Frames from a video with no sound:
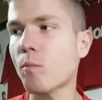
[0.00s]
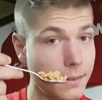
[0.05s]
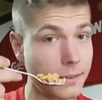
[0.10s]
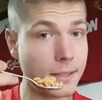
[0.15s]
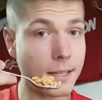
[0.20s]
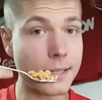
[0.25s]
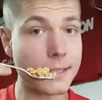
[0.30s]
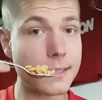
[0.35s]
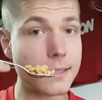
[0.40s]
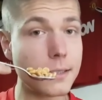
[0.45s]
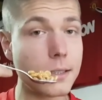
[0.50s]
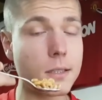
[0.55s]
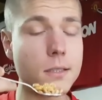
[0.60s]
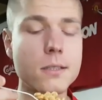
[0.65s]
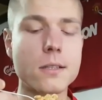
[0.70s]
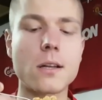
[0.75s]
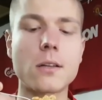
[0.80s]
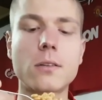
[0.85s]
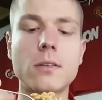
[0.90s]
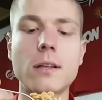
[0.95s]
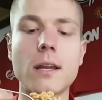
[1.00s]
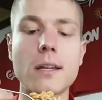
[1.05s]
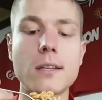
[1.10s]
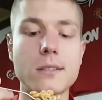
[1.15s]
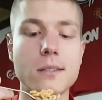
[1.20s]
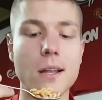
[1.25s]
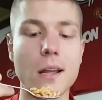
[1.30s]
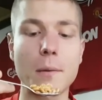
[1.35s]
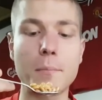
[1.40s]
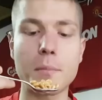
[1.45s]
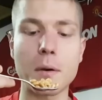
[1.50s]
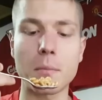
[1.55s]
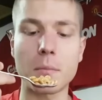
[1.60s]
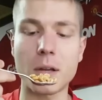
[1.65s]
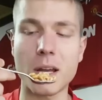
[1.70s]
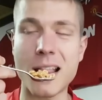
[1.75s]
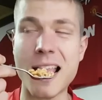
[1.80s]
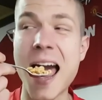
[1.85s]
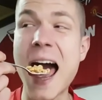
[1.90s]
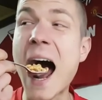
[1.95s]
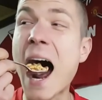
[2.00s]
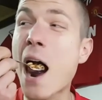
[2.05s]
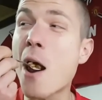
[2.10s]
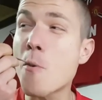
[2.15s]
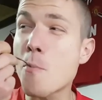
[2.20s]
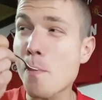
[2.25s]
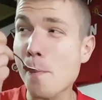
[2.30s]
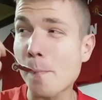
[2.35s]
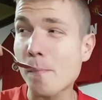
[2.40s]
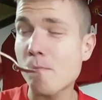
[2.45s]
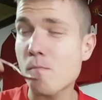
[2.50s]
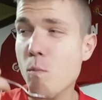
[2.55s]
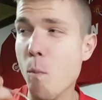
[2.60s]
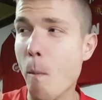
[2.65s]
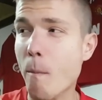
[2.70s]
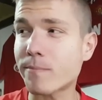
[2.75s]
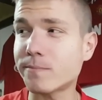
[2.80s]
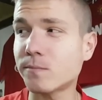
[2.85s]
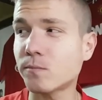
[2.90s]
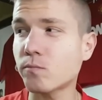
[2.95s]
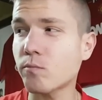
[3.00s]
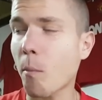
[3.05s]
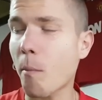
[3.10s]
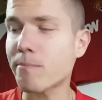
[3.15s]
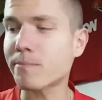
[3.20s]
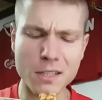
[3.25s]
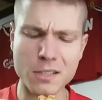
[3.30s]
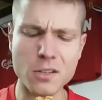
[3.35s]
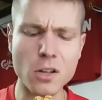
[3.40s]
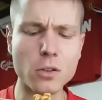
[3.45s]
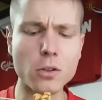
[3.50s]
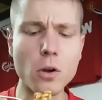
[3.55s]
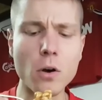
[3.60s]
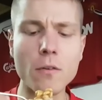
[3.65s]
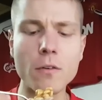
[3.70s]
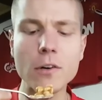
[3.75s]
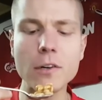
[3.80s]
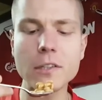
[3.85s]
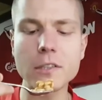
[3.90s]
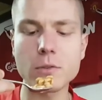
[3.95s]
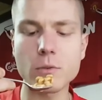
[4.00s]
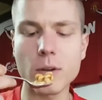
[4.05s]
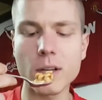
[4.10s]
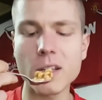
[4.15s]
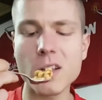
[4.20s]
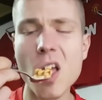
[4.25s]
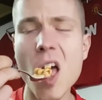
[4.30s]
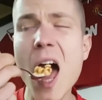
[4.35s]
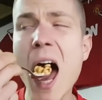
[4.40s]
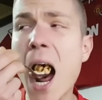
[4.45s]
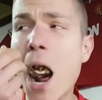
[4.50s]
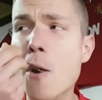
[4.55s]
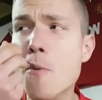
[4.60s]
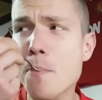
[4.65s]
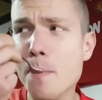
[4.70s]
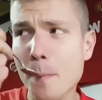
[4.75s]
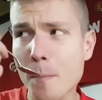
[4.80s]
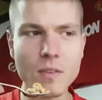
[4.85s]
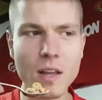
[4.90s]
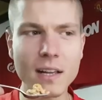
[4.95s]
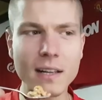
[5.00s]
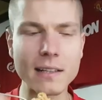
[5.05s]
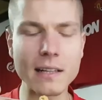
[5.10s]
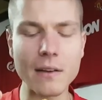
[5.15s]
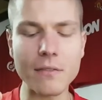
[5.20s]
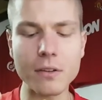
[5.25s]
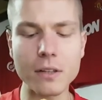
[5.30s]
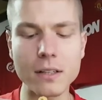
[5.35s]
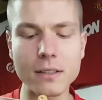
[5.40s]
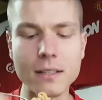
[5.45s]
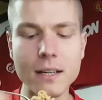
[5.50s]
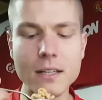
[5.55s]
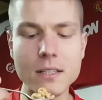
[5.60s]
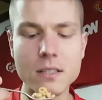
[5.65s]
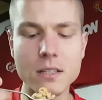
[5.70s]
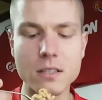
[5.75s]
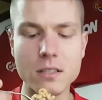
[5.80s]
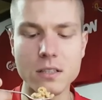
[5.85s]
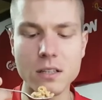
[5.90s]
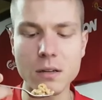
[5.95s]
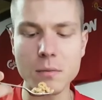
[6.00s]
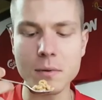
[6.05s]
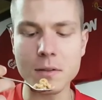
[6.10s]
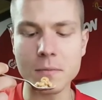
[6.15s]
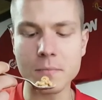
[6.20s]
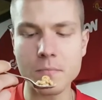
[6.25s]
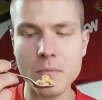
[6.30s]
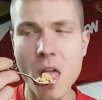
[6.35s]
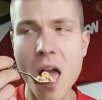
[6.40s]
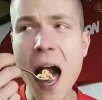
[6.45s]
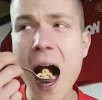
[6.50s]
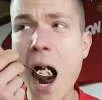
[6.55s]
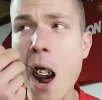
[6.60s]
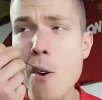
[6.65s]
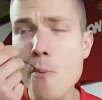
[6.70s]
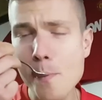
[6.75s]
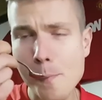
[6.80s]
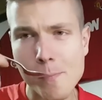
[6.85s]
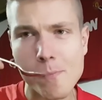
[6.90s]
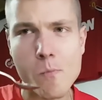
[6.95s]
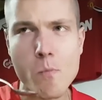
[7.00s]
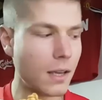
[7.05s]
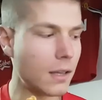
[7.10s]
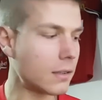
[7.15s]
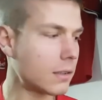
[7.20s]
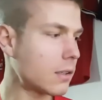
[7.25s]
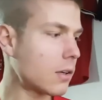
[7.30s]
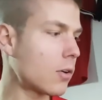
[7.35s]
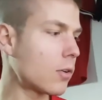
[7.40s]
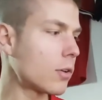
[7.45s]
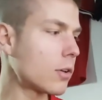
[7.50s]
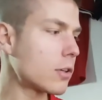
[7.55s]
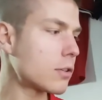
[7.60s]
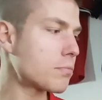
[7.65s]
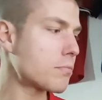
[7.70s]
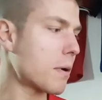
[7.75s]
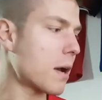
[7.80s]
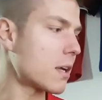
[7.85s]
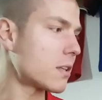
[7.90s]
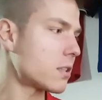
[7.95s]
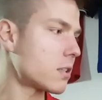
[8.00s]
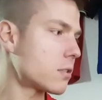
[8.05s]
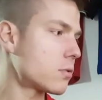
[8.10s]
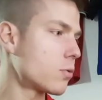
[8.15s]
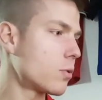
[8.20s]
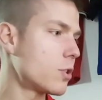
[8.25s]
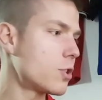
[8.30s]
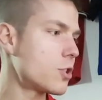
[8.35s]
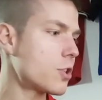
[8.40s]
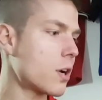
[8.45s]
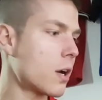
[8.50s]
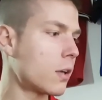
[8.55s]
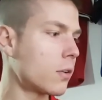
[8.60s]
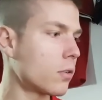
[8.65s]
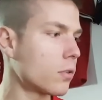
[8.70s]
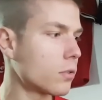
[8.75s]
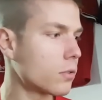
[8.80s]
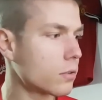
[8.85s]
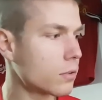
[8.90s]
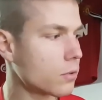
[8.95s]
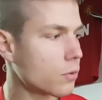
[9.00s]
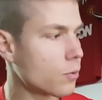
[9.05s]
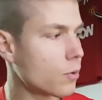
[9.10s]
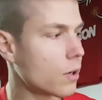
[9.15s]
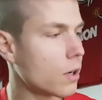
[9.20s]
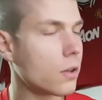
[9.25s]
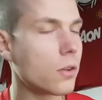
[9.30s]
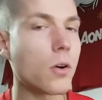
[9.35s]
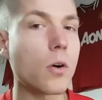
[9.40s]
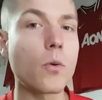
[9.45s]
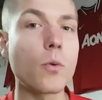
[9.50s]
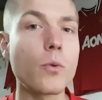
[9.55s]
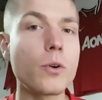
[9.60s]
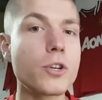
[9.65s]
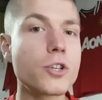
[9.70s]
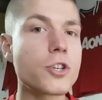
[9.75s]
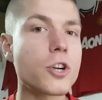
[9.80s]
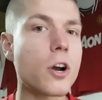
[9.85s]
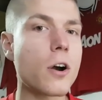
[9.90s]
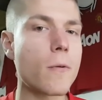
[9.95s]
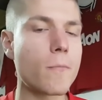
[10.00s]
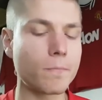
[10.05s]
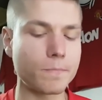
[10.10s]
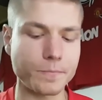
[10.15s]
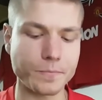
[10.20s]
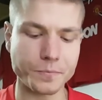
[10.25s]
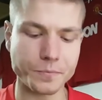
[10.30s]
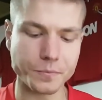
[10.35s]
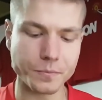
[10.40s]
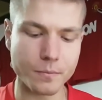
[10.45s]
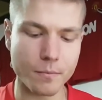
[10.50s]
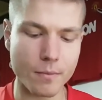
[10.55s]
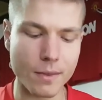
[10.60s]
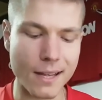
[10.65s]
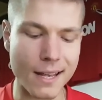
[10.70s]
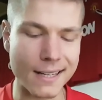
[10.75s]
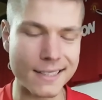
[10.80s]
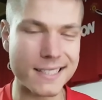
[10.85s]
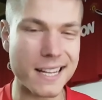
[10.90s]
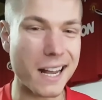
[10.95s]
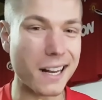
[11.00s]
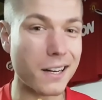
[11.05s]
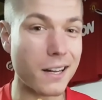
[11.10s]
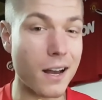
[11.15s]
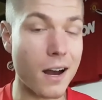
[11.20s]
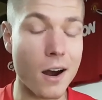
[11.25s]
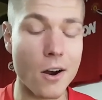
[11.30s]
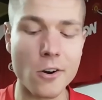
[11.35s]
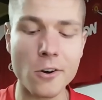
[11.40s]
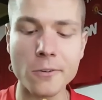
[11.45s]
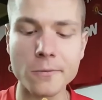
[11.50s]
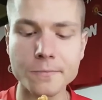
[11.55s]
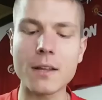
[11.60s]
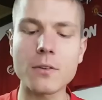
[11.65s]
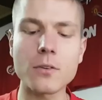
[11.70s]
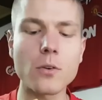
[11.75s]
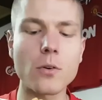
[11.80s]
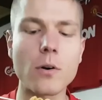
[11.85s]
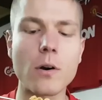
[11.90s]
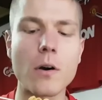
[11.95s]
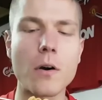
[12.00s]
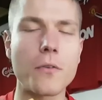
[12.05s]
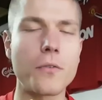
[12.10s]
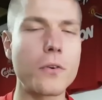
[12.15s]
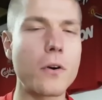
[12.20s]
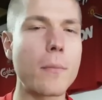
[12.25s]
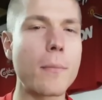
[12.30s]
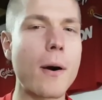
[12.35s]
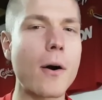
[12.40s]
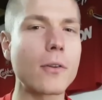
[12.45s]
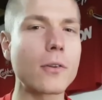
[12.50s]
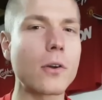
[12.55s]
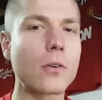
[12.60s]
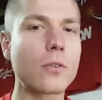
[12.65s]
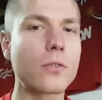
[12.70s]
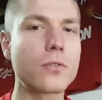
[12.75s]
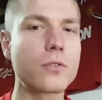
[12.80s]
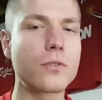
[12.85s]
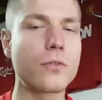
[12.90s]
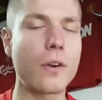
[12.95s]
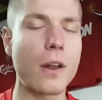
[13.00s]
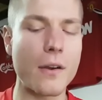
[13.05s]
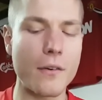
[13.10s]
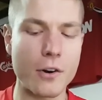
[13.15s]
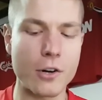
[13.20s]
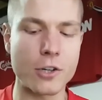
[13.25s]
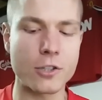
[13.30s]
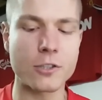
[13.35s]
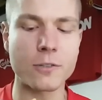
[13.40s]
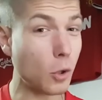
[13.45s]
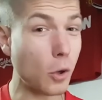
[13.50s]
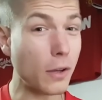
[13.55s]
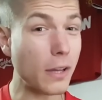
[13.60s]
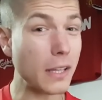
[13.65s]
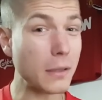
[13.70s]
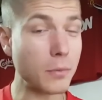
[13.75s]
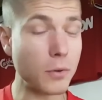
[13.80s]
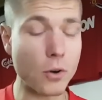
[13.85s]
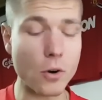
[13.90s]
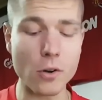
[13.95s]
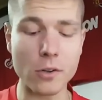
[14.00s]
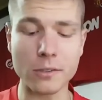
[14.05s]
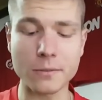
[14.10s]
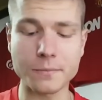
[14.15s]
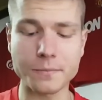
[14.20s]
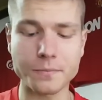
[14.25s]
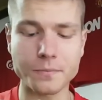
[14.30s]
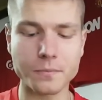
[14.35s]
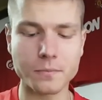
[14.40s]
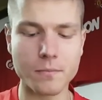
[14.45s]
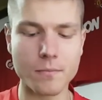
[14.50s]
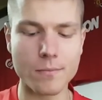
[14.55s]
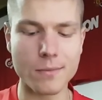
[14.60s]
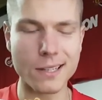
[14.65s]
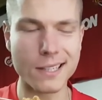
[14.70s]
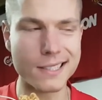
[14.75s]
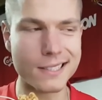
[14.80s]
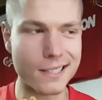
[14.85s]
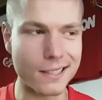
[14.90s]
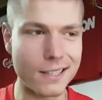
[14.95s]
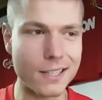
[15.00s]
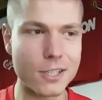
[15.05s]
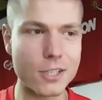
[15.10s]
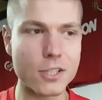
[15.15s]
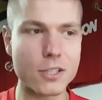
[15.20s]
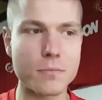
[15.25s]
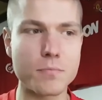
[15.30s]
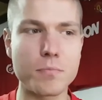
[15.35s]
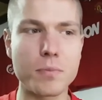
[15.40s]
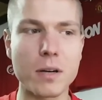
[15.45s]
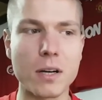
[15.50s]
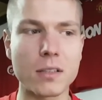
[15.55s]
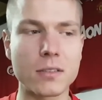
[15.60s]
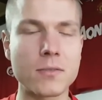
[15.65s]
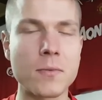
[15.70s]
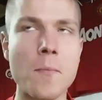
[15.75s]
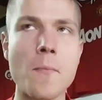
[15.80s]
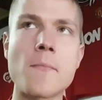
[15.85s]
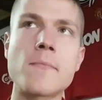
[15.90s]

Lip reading: This does not taste like pumpkin. It's not overly sweet. I can definitely taste the cinnamon and other spices, which I don't really know which exactly are. I don't know how I feel about those flavors. Don't get me wrong, it's delicious, but